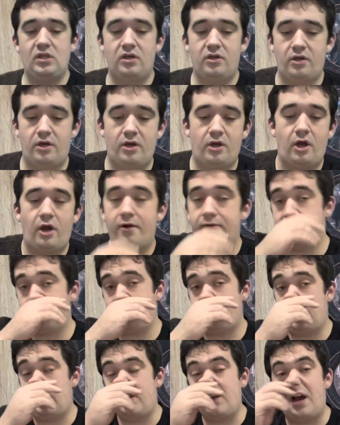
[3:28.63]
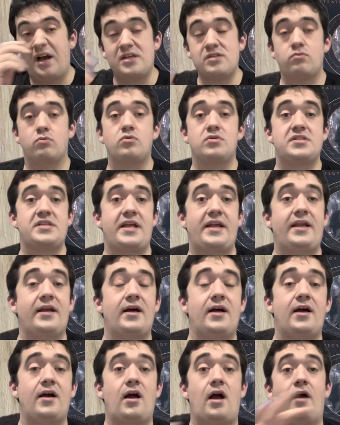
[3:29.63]
Hopefully you guys will see,
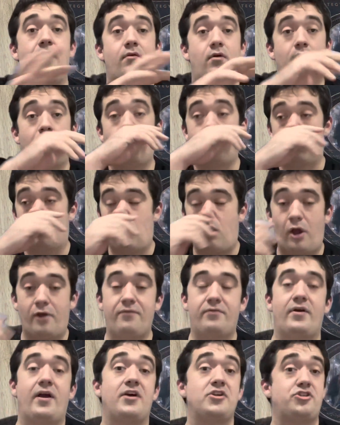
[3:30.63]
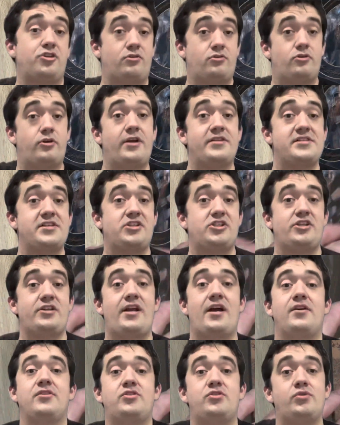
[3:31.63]
or hopefully I should transition
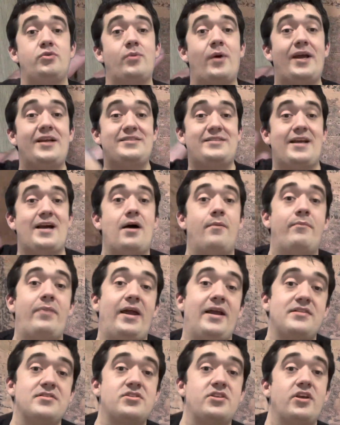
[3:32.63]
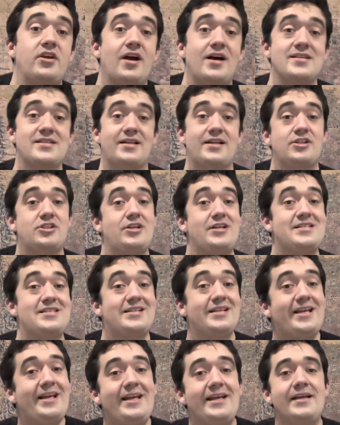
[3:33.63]
now to a down pan so you guys can actually
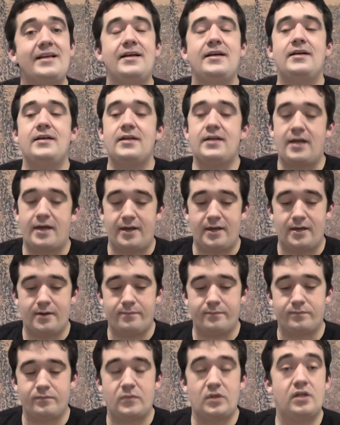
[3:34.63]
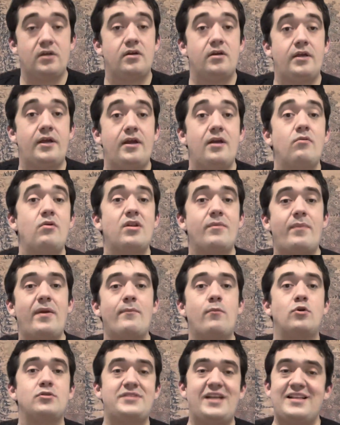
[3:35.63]
see with a bit
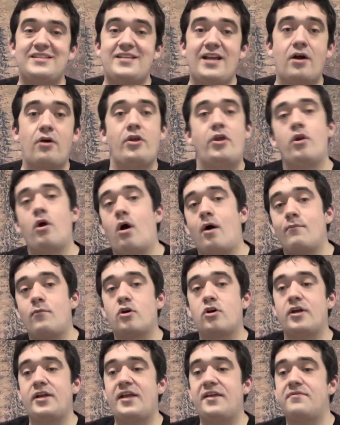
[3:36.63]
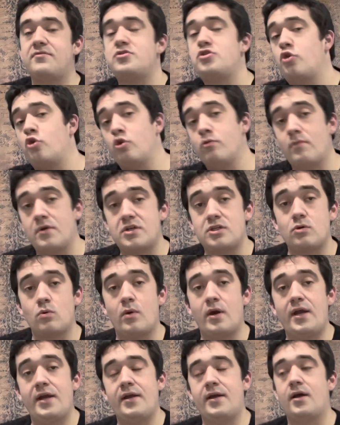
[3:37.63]
more detail. You know, I'm not going to give too much
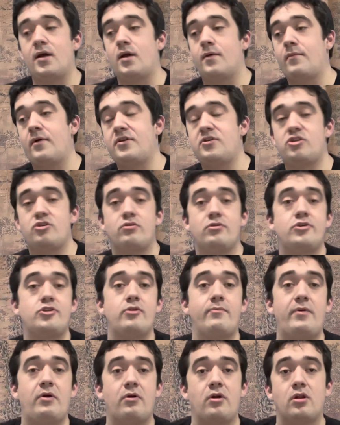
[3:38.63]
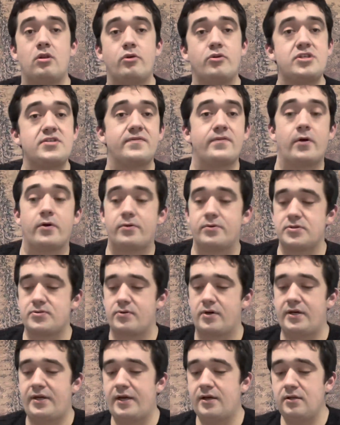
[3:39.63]
away. It should be on a loose focus
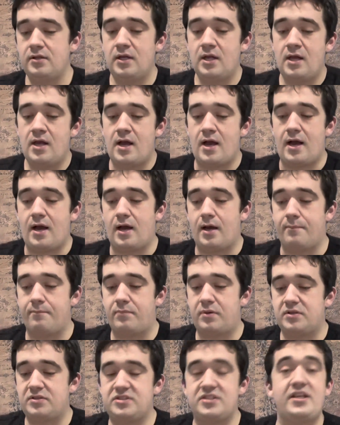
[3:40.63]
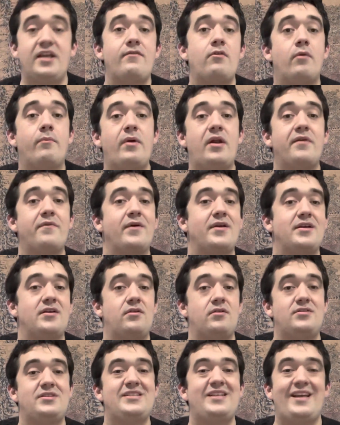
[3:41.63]
right now. But to give you a bit of a
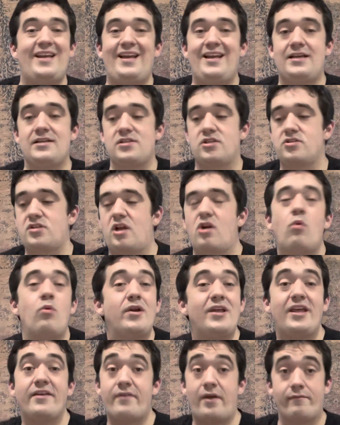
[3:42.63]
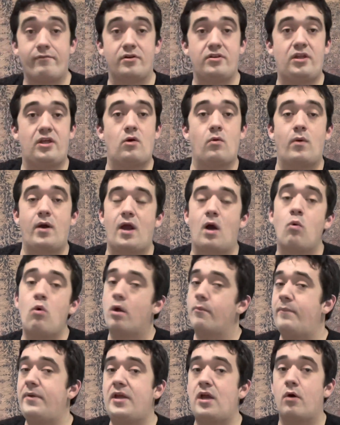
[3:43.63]
tease, because I don't want to give everything away. I won't
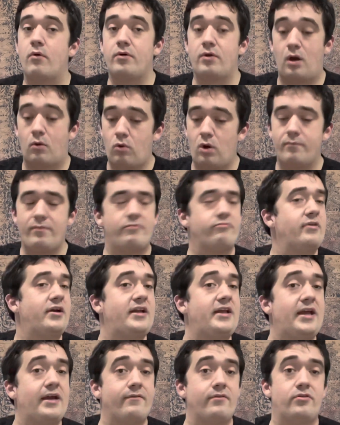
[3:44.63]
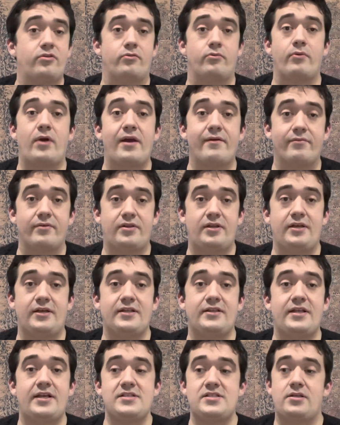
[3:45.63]
be reading through everything in
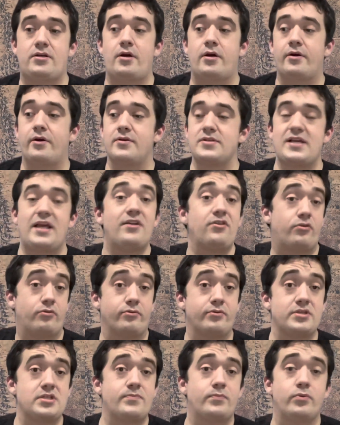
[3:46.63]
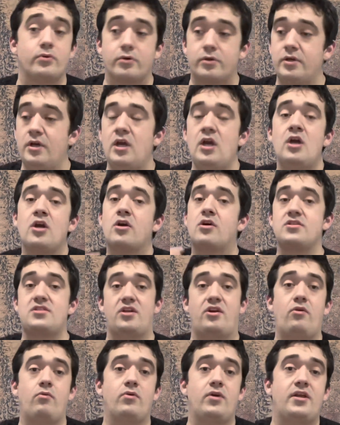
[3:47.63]
these scenarios and through this book, because I
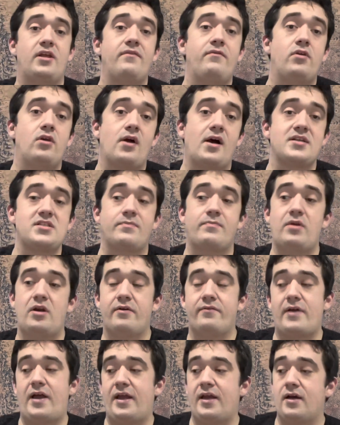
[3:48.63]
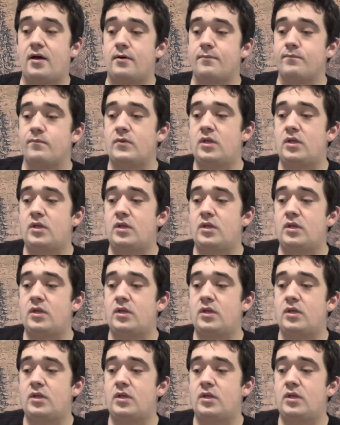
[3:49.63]
do want to give you guys a bit of a